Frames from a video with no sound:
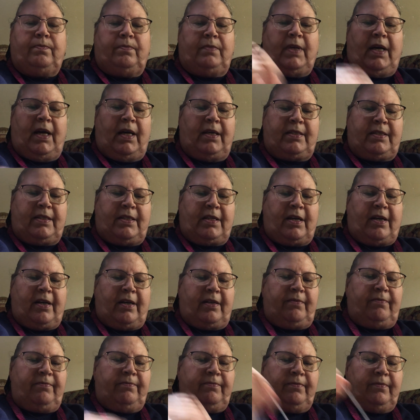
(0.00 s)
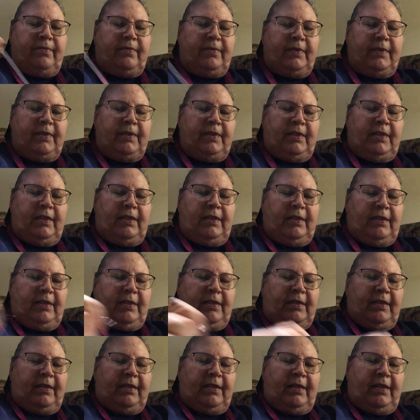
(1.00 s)
has done.
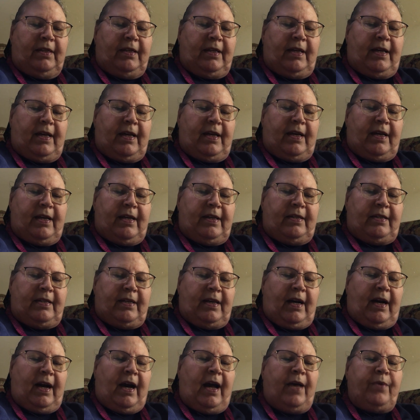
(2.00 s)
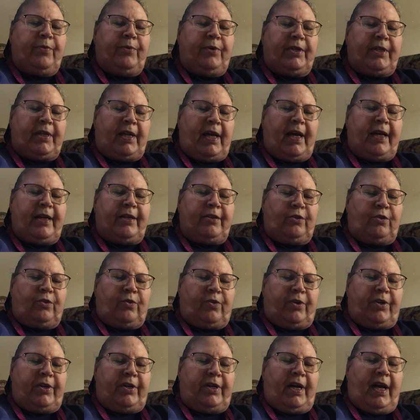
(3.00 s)
And I would like
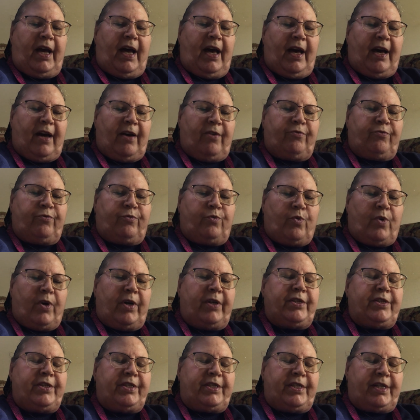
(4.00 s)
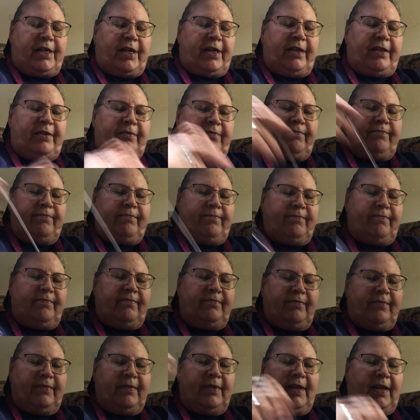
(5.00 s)
Laura to have one done.
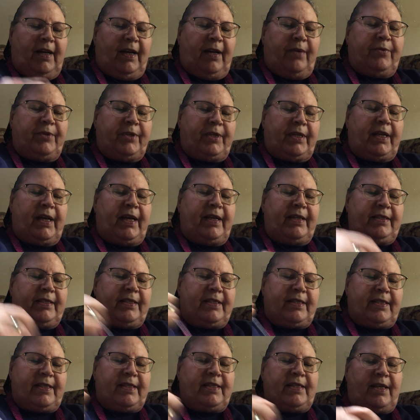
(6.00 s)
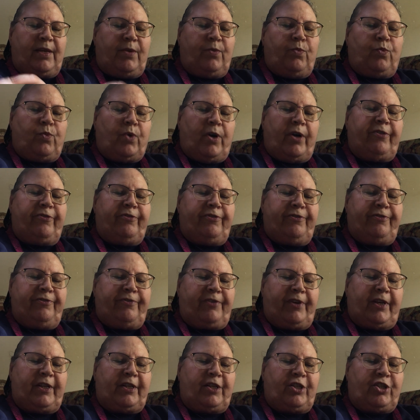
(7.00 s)
I would like to see one
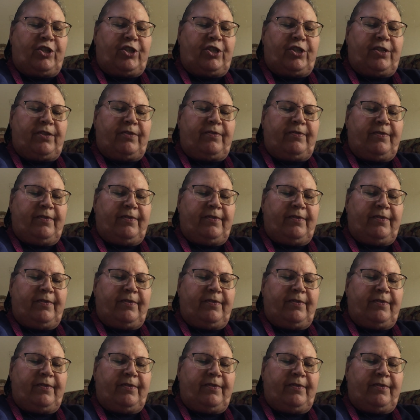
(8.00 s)
finished.